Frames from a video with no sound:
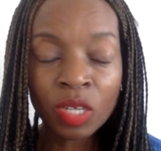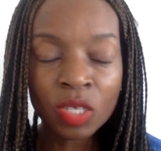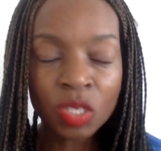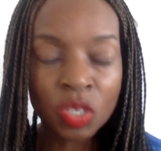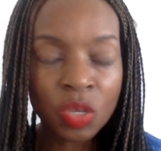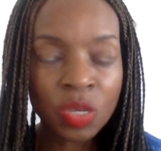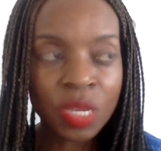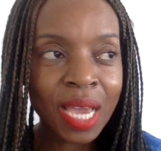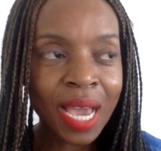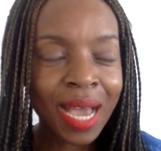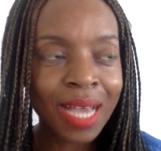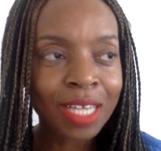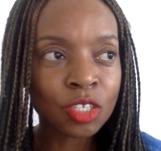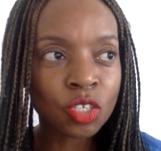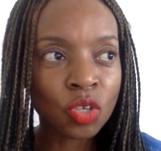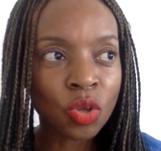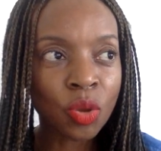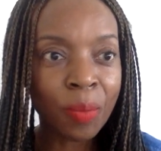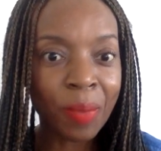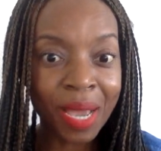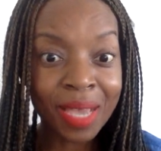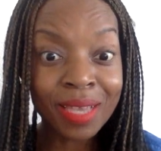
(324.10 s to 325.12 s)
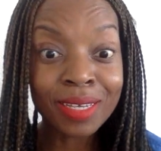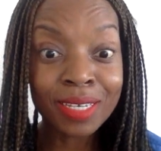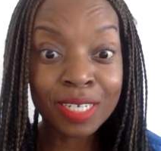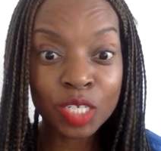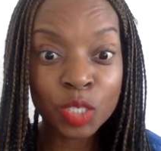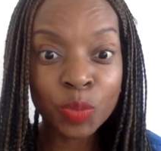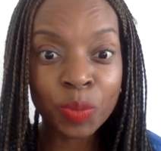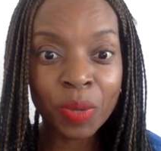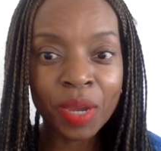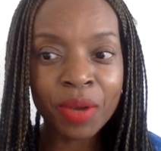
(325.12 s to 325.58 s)
yeah, so my
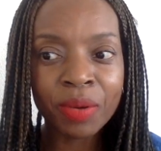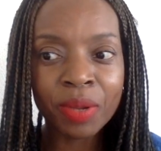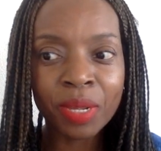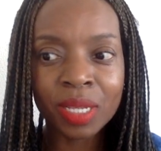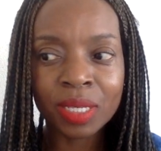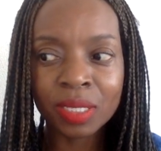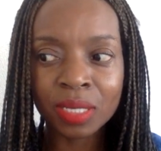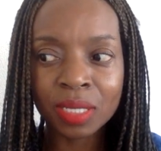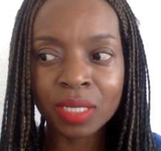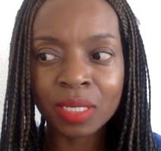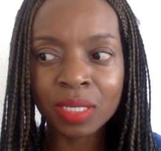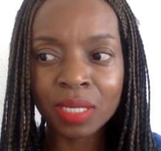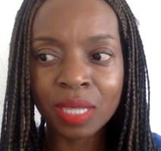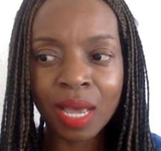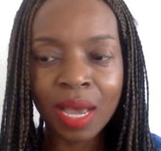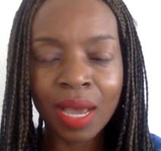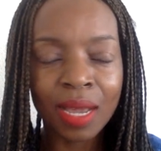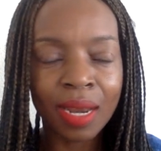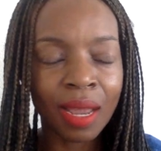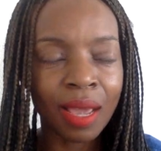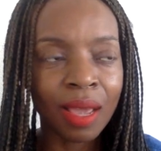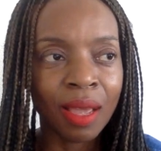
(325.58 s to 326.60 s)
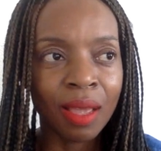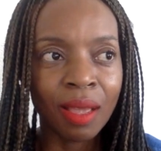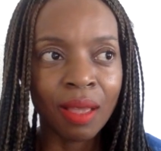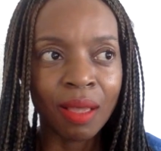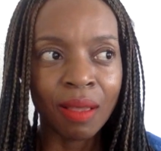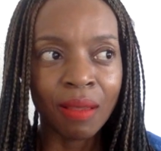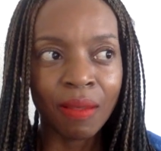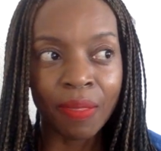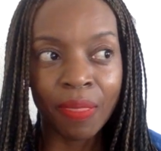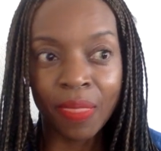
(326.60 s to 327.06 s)
experience is that
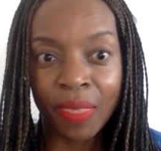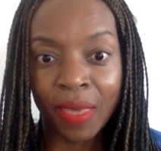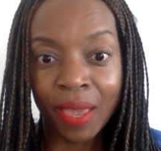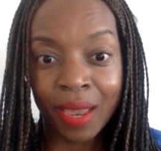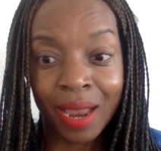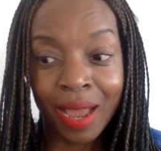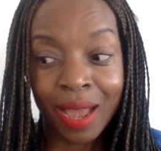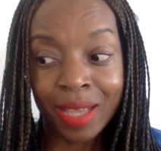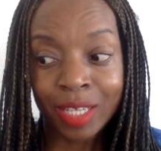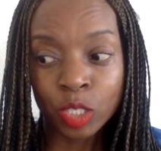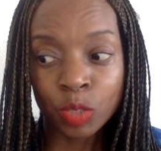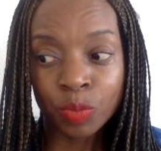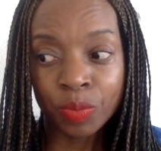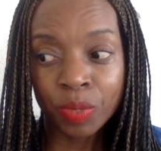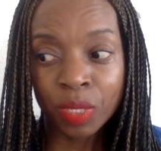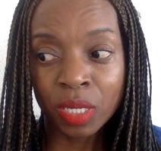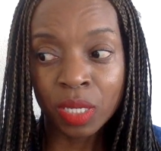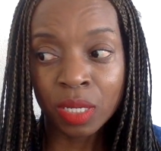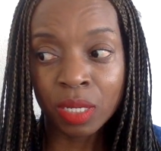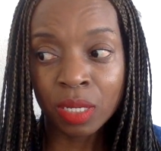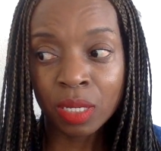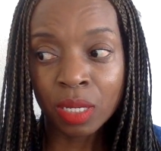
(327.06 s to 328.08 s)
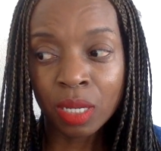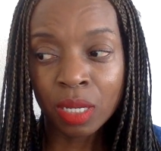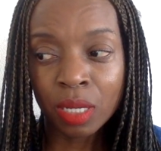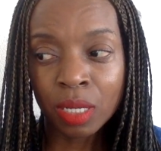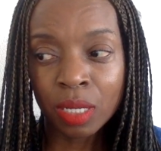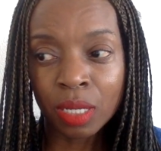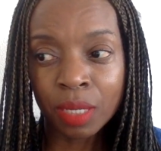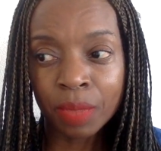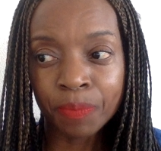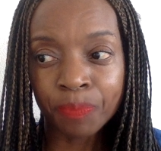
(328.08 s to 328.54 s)
there has been,
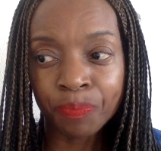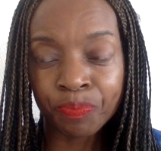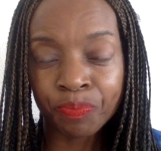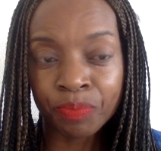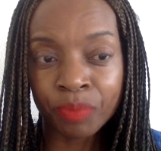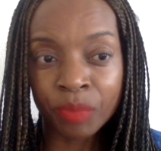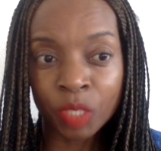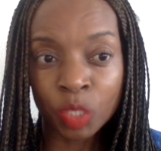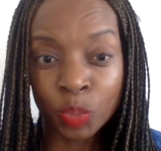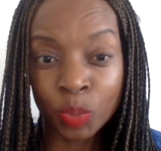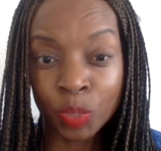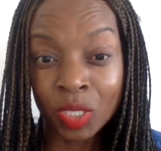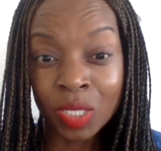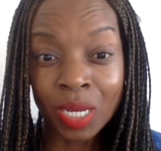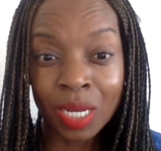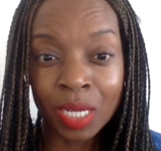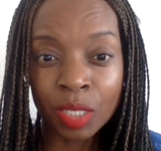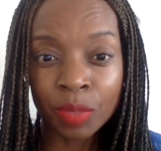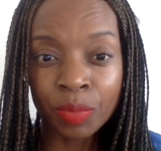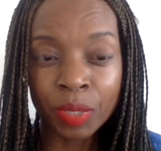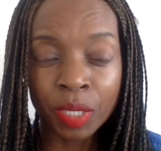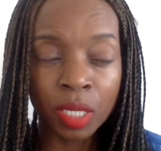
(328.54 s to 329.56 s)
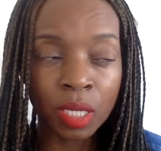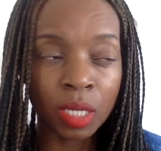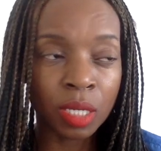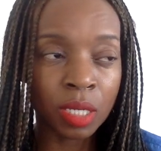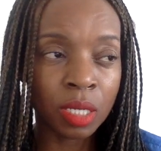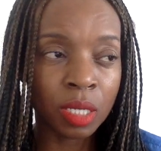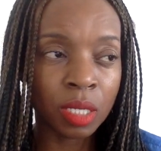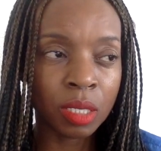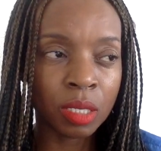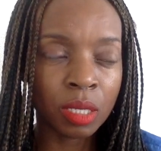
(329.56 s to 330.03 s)
especially at the
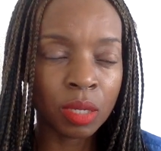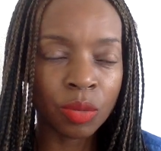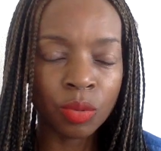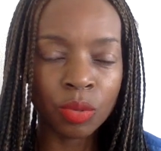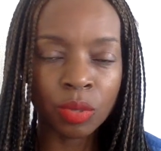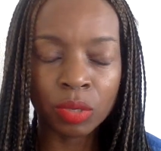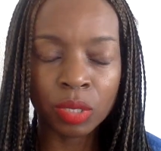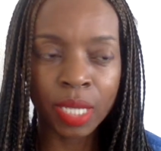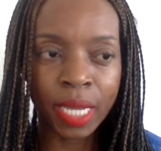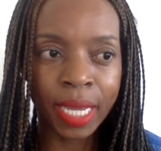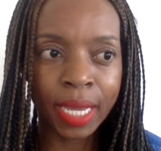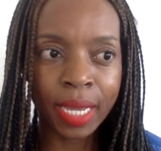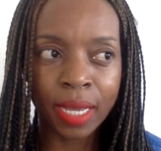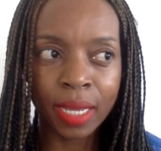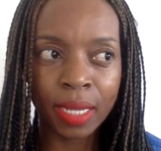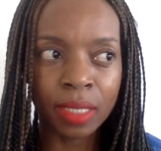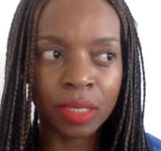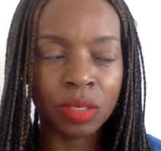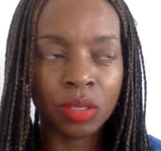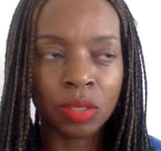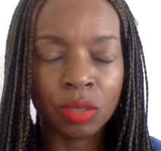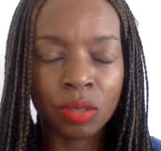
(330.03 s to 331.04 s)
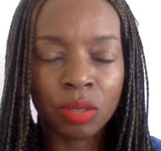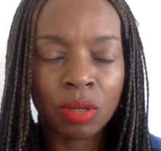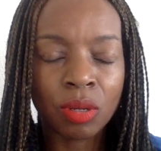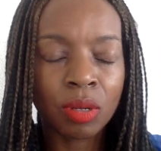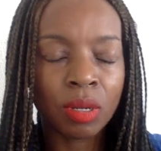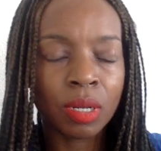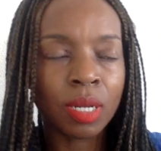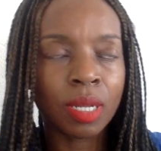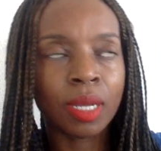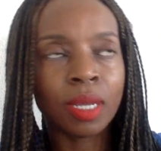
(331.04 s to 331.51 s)
beginning, there were days,
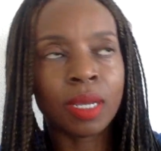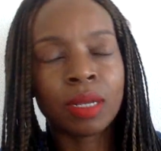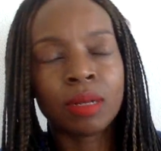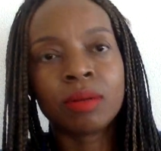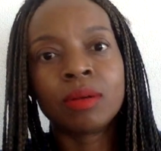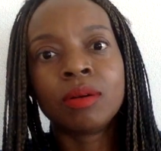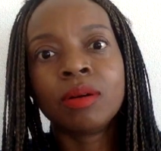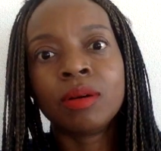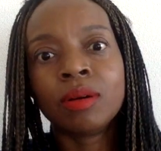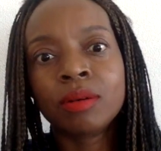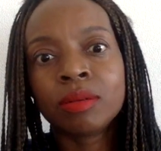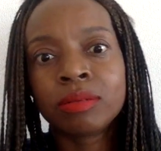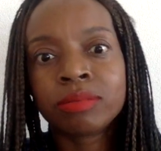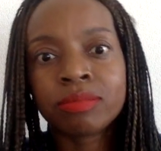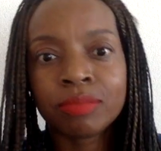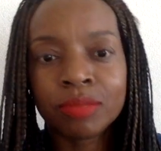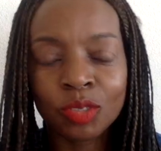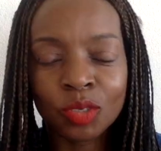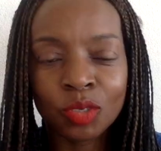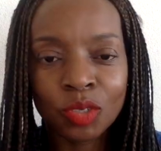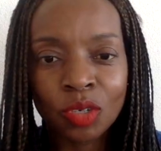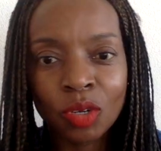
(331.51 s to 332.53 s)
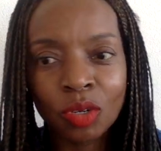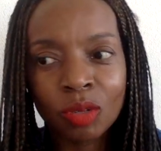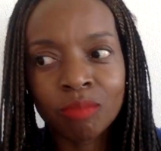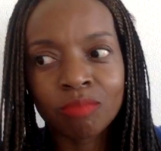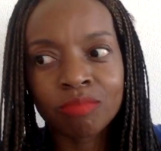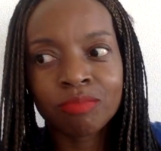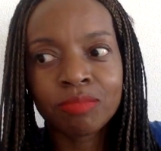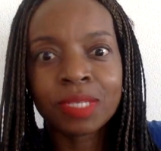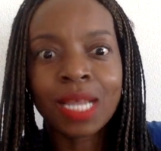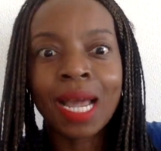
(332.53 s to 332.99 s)
like, oh,
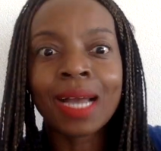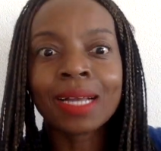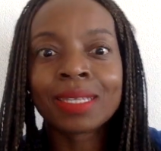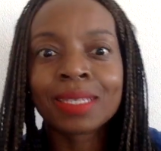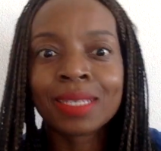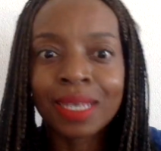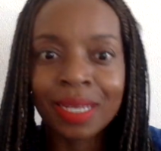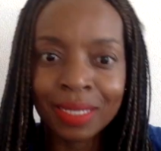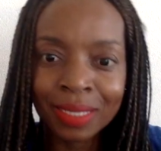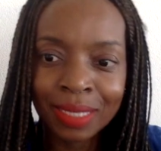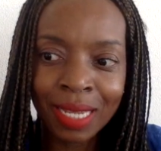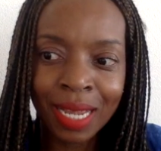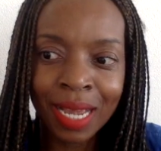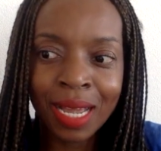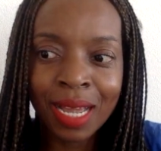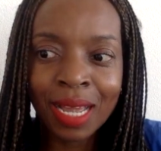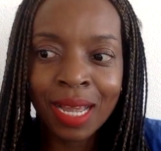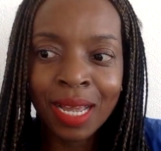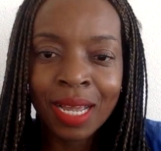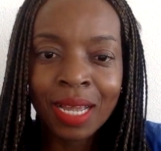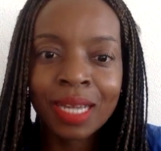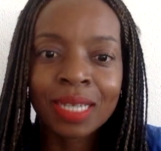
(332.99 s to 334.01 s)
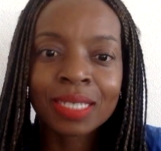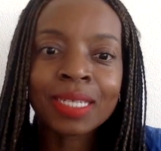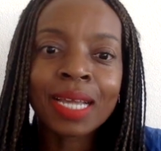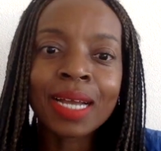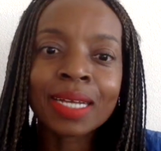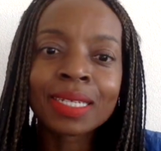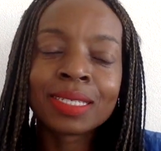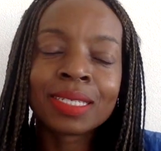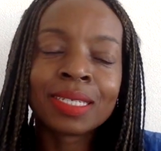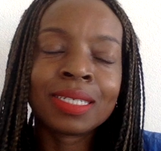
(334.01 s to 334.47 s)
tuck,
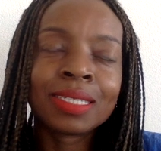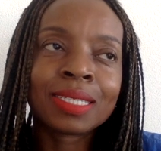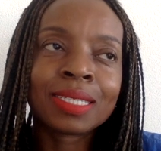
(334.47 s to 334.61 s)
tuck,